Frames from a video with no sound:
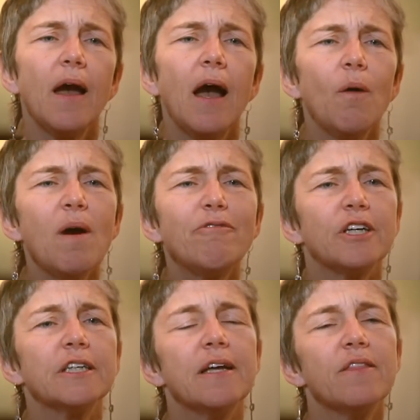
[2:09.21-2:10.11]

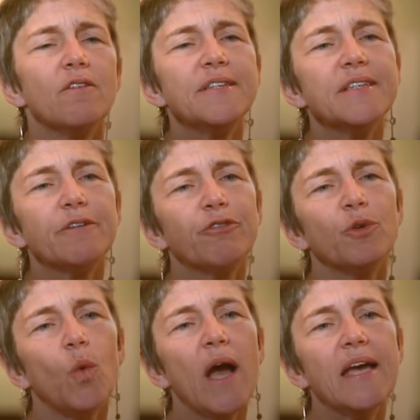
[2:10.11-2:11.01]
However, there is a
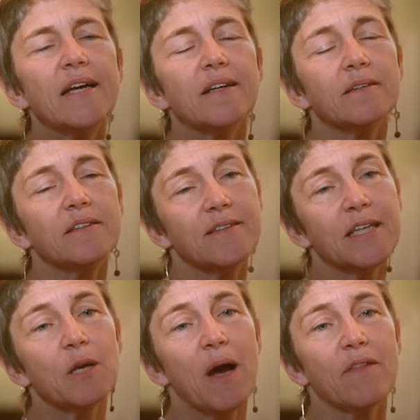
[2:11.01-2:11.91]
different way to
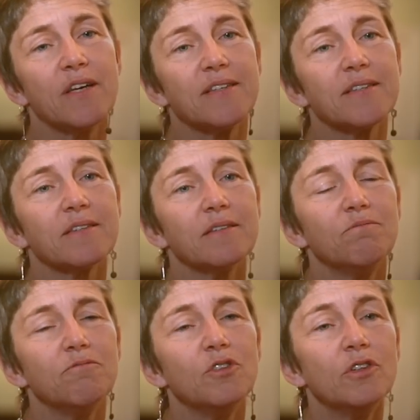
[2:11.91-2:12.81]
think about this.
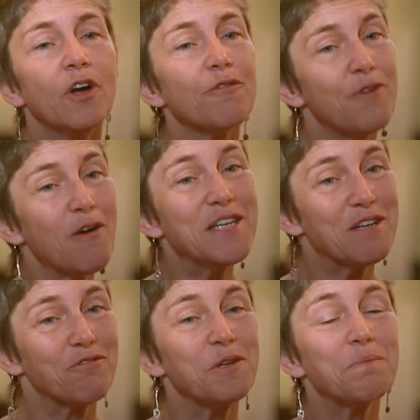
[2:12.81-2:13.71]
Not very
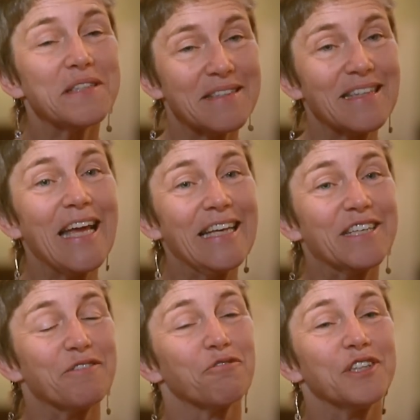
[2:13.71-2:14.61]
different, but slightly
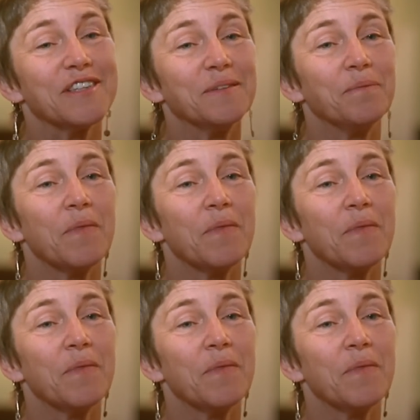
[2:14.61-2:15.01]
different.